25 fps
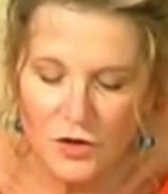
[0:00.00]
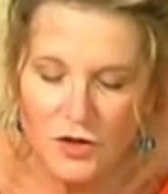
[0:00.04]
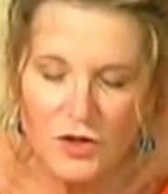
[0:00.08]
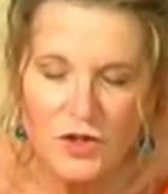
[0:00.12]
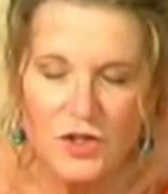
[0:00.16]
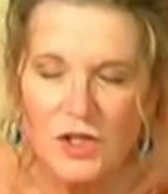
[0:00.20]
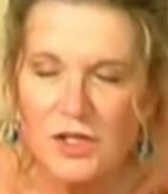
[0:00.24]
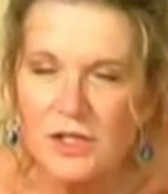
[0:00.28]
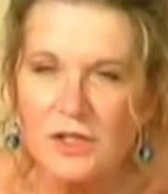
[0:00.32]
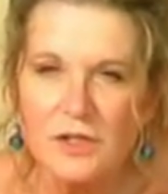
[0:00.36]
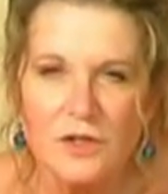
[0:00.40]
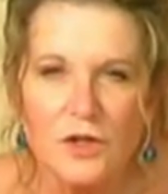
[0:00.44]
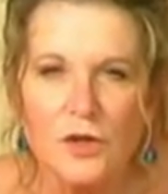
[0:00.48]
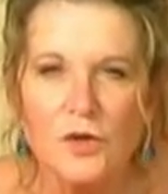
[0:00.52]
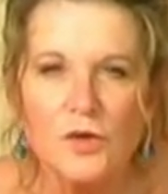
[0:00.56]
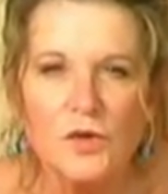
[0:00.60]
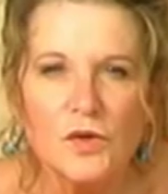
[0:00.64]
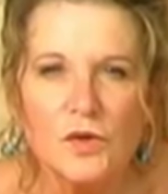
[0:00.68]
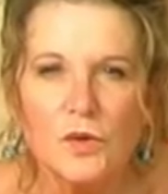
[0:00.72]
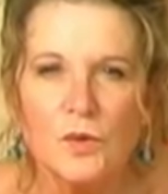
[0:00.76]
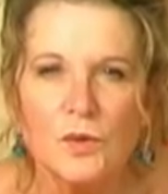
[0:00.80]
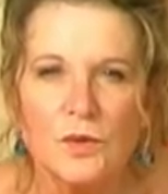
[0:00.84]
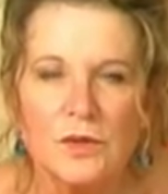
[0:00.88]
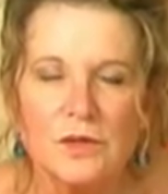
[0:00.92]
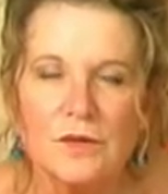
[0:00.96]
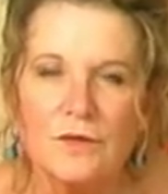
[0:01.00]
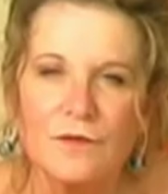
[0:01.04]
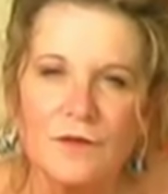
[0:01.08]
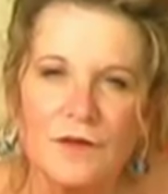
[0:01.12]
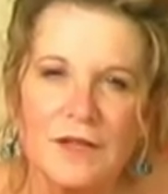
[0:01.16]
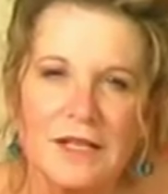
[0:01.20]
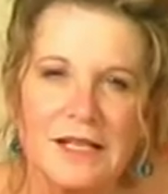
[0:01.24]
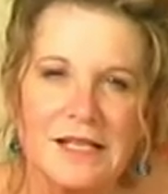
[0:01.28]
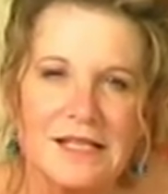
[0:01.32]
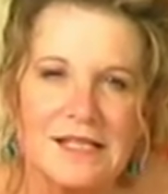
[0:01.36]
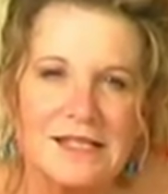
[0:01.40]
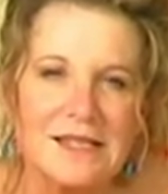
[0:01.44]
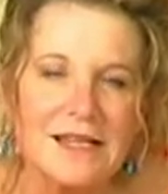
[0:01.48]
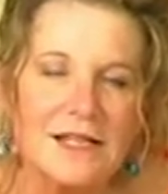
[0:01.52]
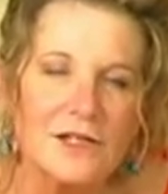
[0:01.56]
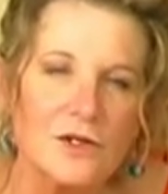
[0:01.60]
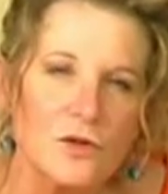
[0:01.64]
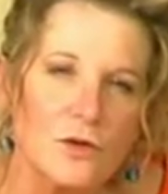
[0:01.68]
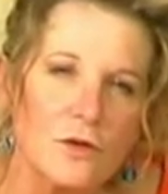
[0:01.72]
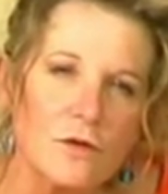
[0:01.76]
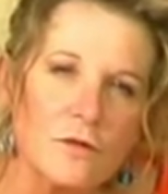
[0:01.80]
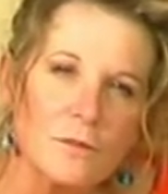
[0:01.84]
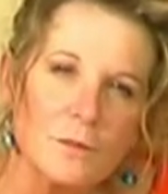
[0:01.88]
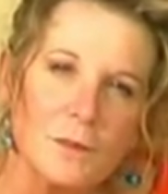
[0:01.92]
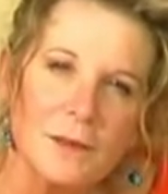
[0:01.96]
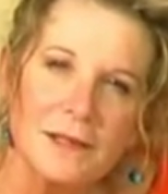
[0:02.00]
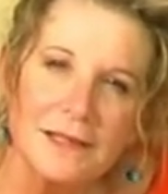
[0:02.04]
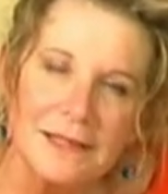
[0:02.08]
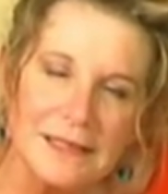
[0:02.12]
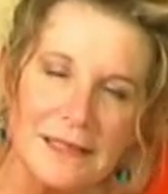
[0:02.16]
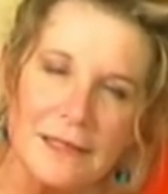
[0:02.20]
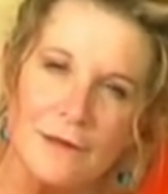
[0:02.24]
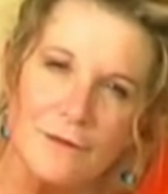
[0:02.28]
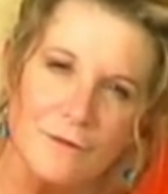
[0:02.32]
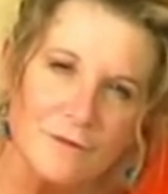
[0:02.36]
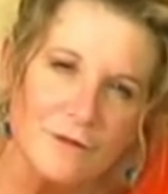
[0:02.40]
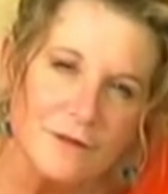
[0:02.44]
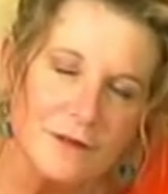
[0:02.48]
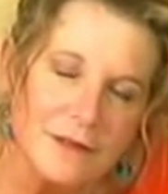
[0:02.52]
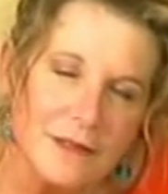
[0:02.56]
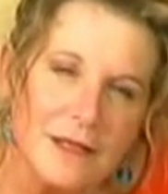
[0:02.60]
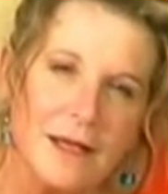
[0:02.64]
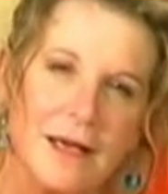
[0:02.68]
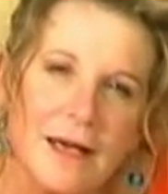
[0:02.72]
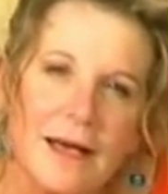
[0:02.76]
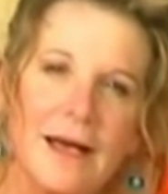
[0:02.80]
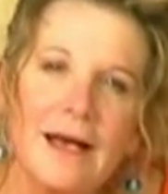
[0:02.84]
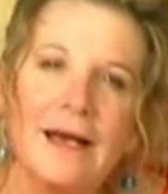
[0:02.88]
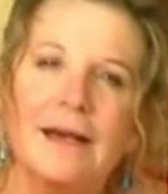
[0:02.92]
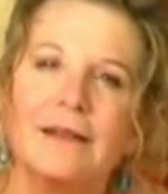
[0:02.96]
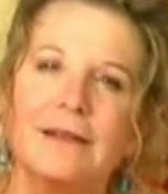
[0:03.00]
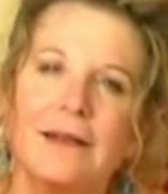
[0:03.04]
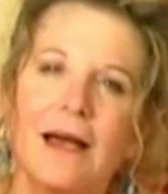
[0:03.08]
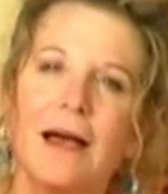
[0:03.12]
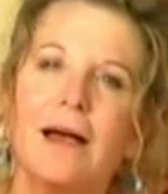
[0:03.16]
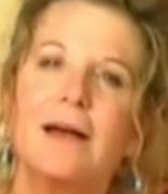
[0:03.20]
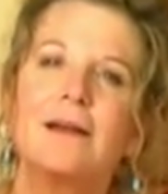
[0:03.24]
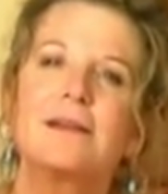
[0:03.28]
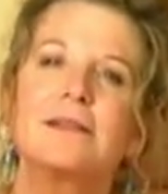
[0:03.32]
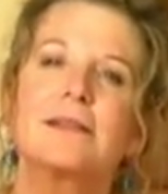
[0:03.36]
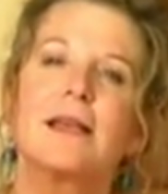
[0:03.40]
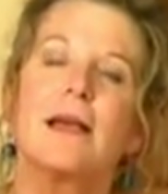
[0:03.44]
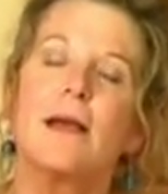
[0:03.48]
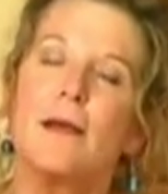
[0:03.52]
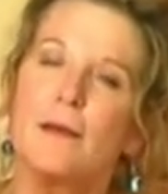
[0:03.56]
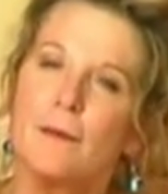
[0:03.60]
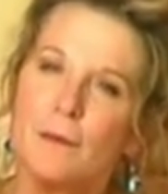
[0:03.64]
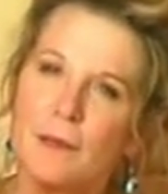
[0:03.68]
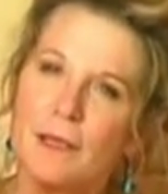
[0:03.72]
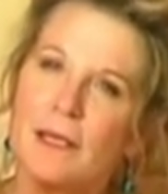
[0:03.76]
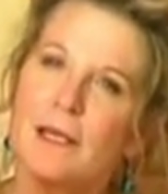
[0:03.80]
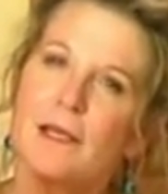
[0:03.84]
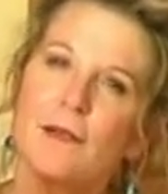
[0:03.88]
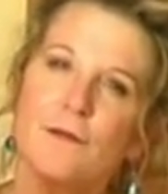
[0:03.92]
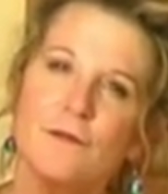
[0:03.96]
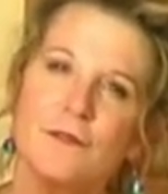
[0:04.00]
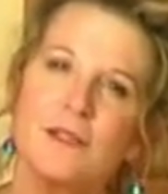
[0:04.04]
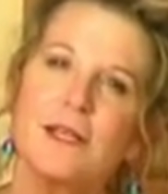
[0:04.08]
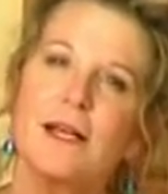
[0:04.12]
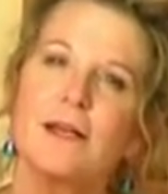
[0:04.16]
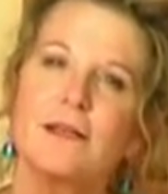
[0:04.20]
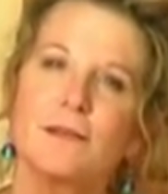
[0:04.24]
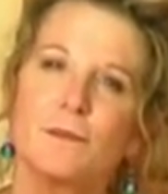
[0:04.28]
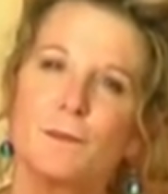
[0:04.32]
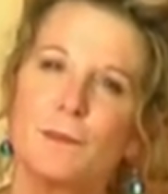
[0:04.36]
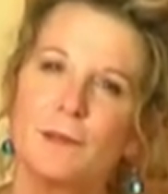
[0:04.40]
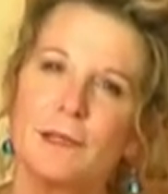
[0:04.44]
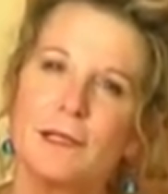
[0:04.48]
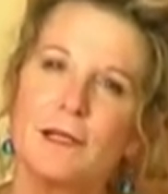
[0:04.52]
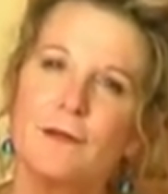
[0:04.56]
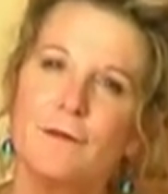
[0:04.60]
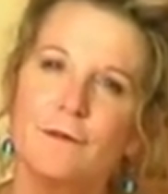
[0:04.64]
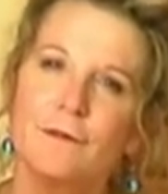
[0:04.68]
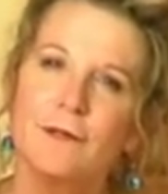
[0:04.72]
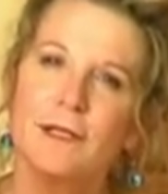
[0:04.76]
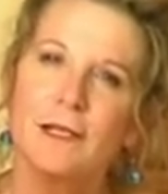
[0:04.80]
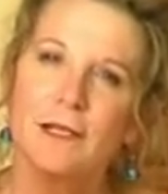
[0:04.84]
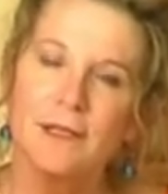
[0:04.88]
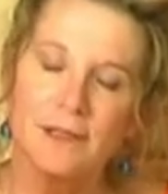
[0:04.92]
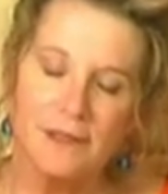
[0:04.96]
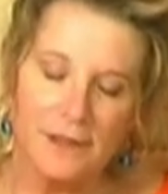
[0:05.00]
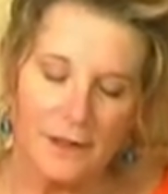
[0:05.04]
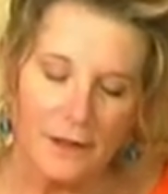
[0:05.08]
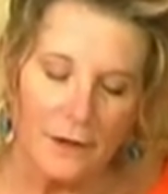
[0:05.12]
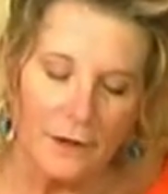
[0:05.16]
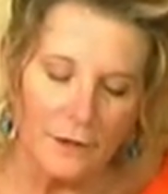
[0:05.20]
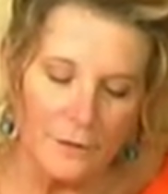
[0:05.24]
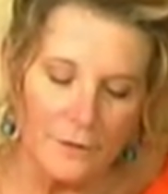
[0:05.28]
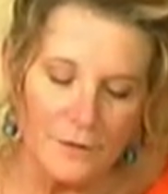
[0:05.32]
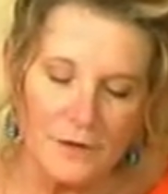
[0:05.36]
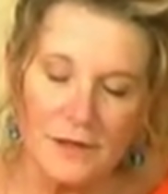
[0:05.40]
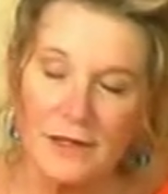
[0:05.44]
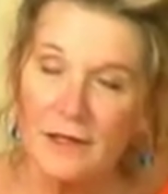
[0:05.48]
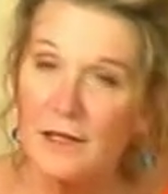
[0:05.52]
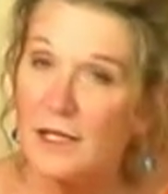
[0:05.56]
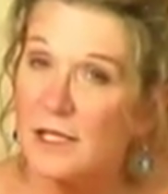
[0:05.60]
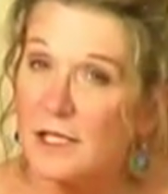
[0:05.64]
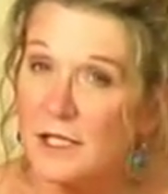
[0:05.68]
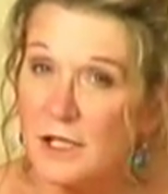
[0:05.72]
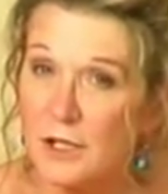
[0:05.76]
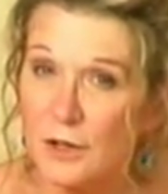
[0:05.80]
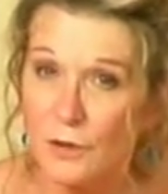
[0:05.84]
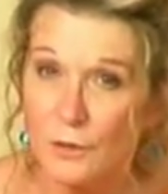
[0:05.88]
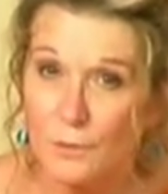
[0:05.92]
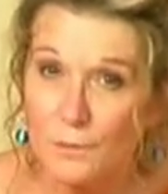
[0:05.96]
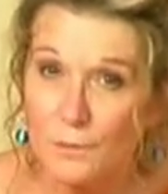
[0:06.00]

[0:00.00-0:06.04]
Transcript: just those sorts of things that sort of belief in, in us gives us belief in ourselves and that's so